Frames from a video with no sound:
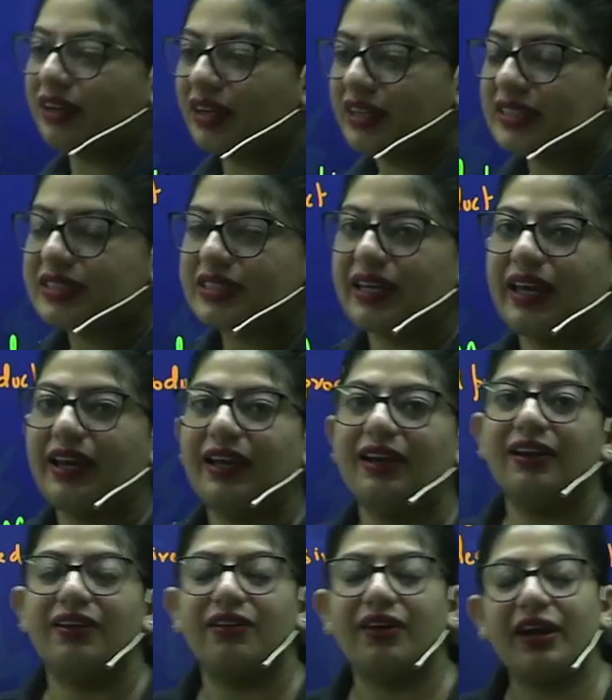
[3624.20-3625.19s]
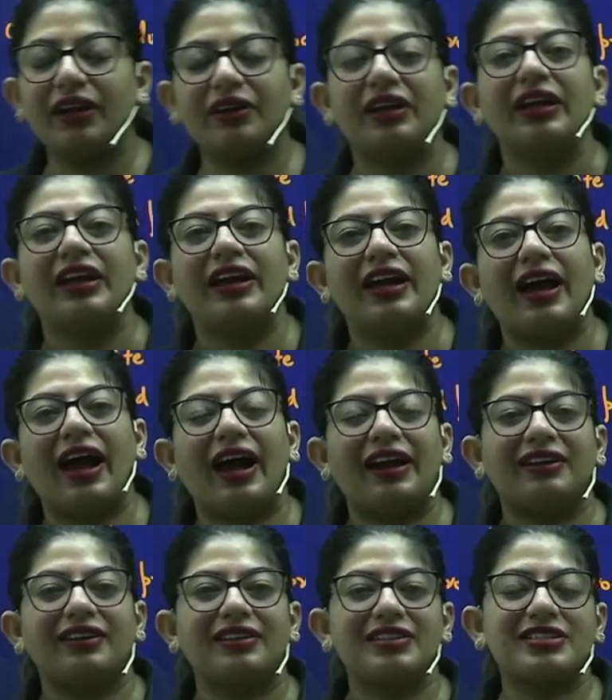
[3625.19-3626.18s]
scale right
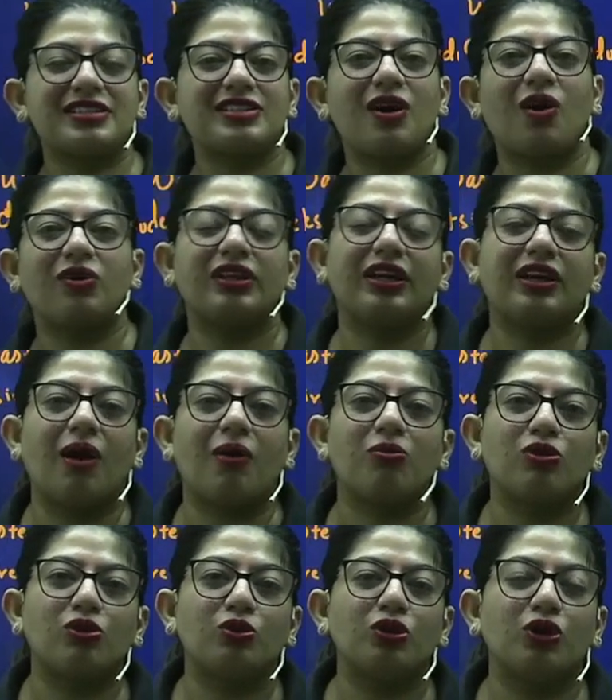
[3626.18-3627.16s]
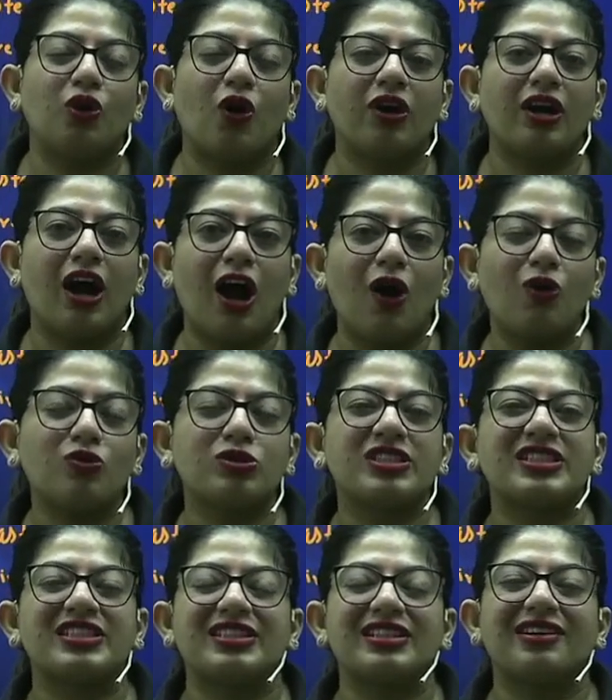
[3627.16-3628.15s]
and this is how they come to your
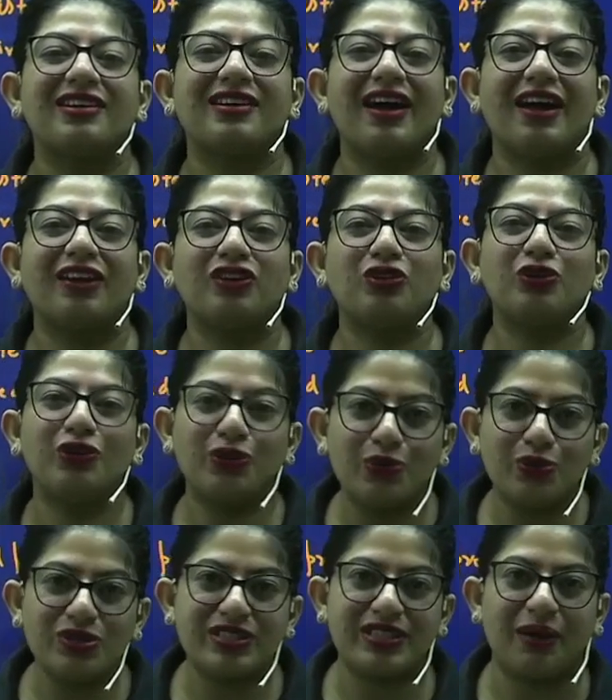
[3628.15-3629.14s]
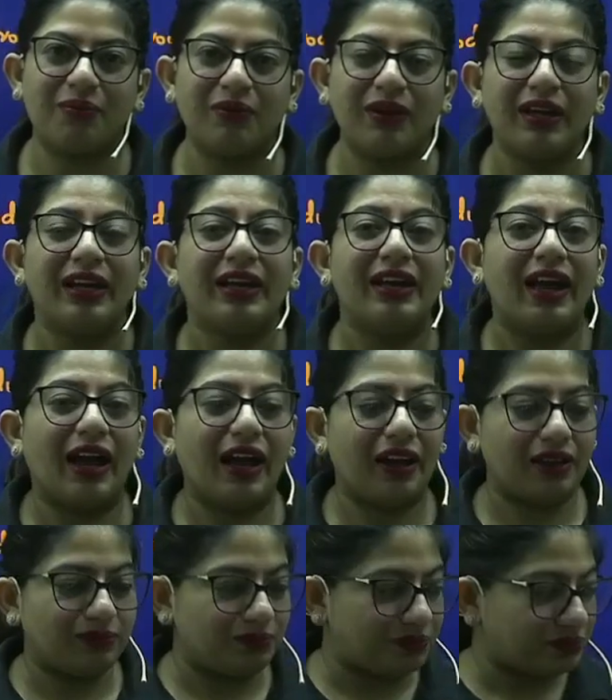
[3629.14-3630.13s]
house uh, and you use them
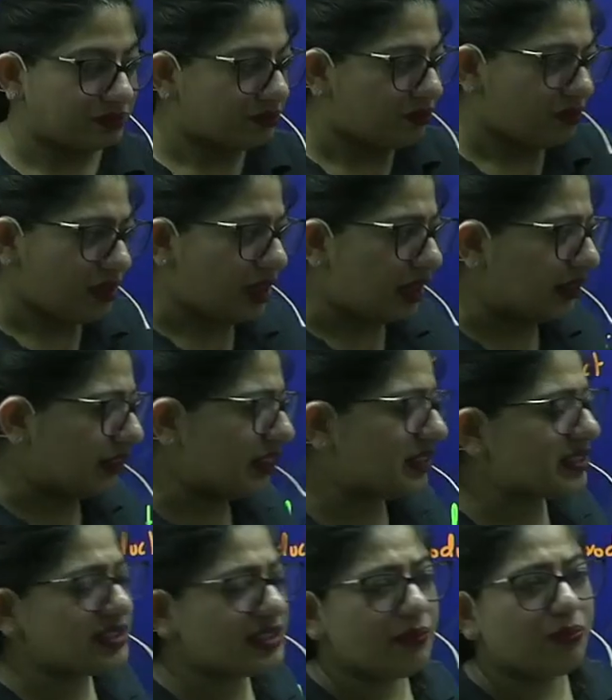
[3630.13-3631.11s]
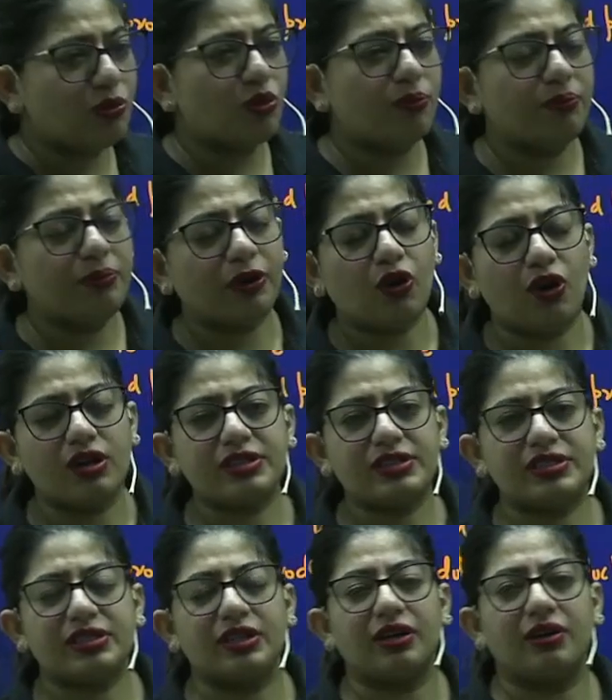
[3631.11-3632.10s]
and this is a boom
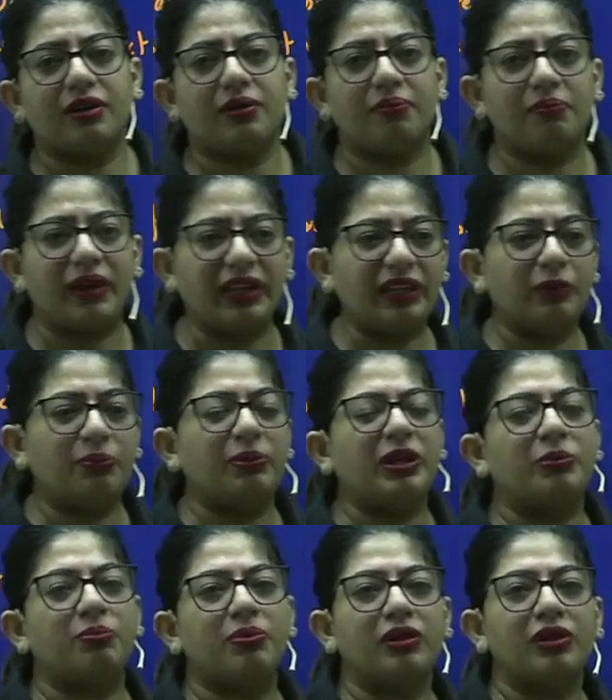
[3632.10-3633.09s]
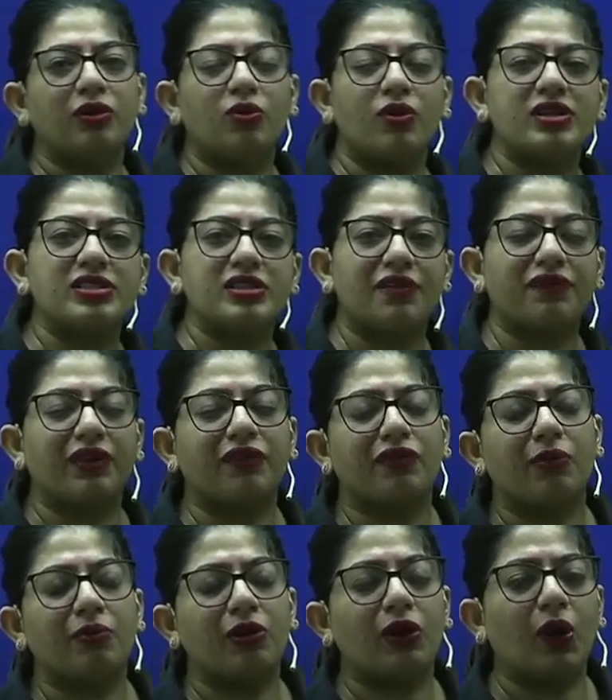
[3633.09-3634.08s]
because uh, many people who are suffering
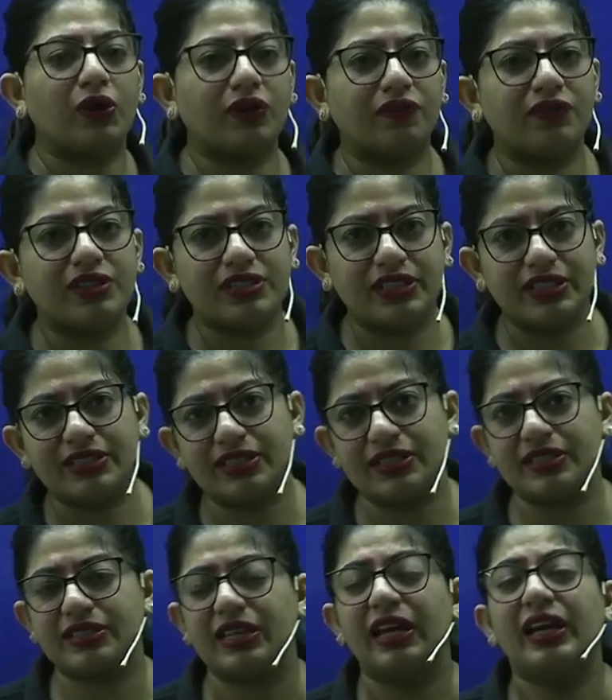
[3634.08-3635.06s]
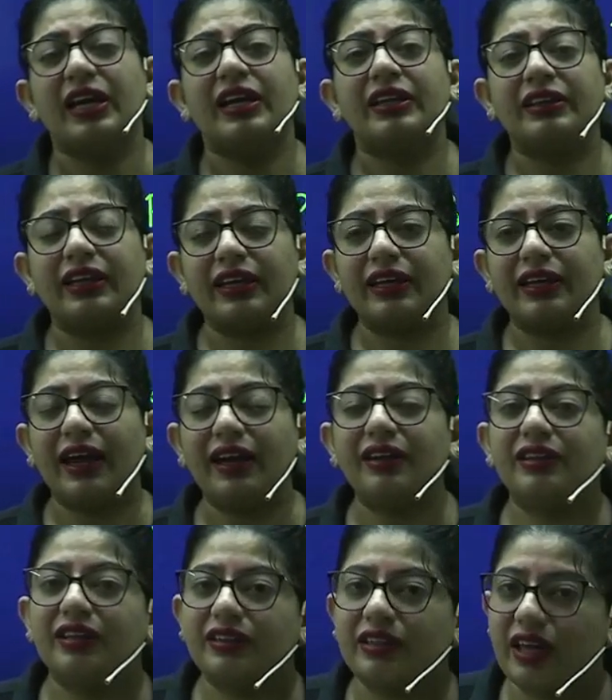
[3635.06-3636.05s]
from a lot of diseases they
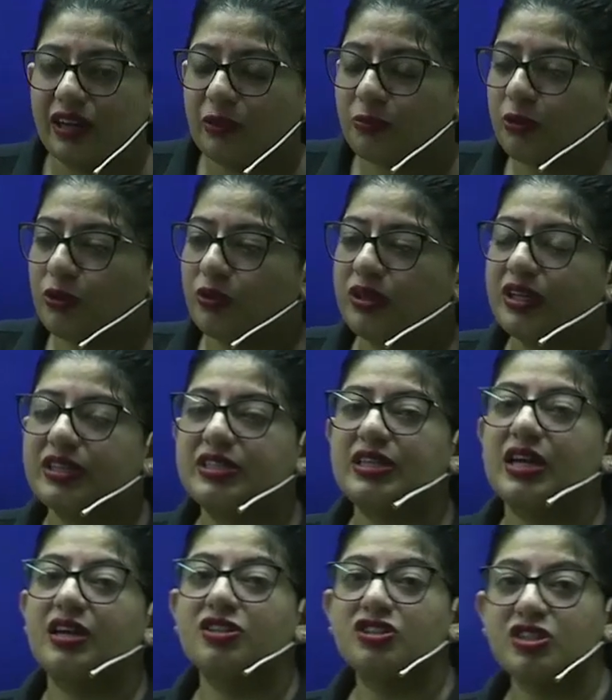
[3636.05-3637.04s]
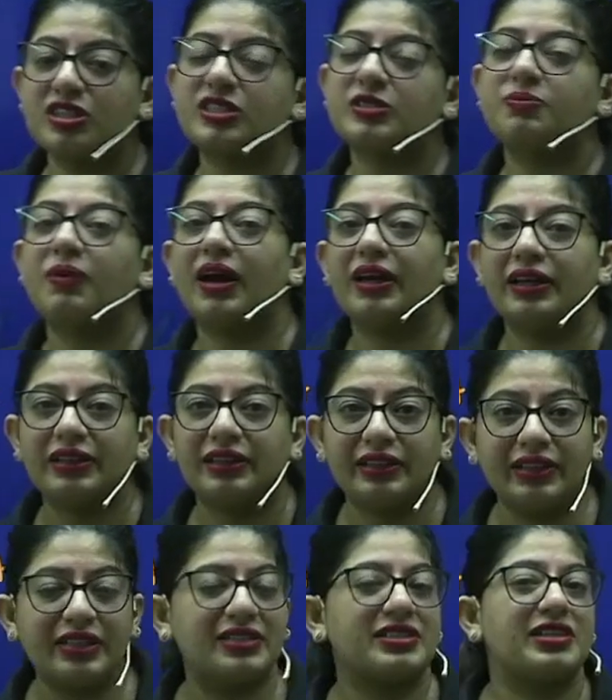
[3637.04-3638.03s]
get the therapeutics just by
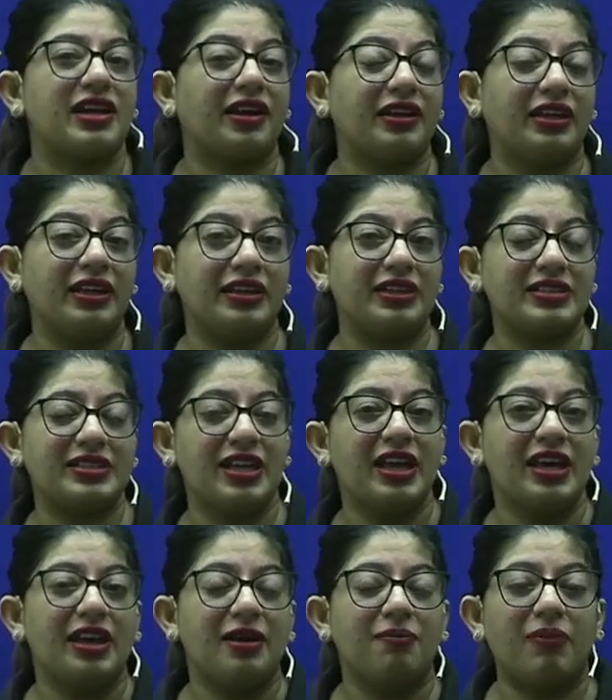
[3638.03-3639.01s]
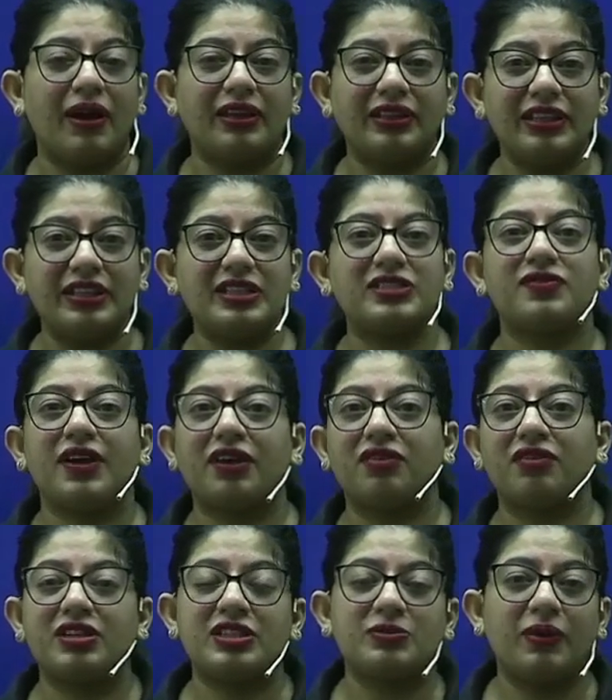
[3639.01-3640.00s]
these techniques by these
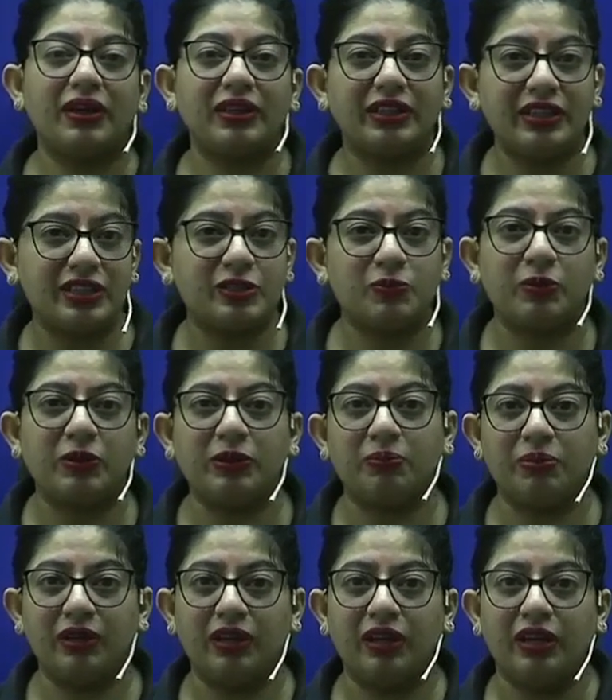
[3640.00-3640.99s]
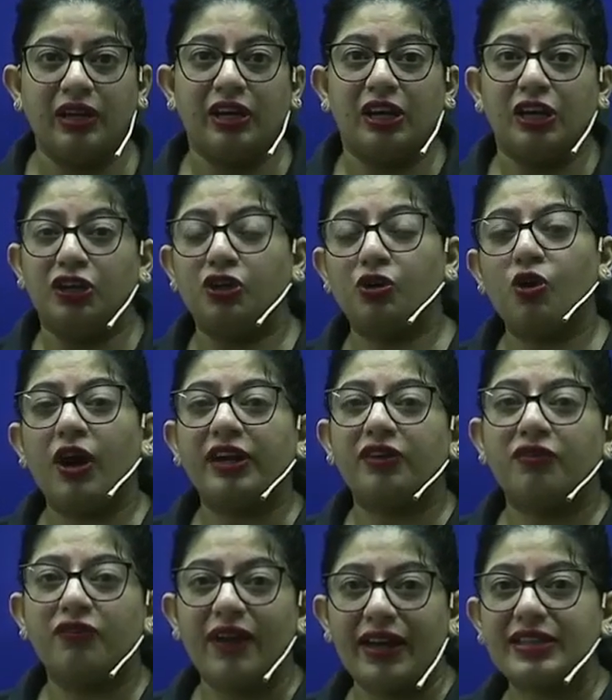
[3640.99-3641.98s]
factories by these people you get
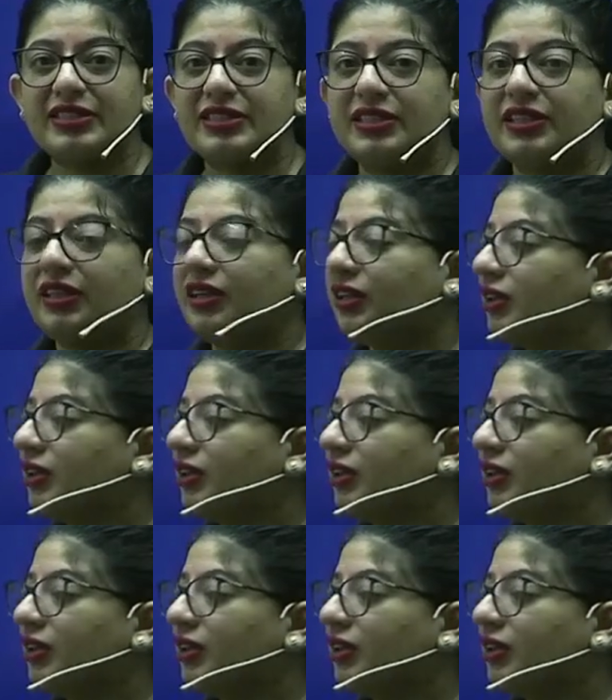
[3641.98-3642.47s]
vaccine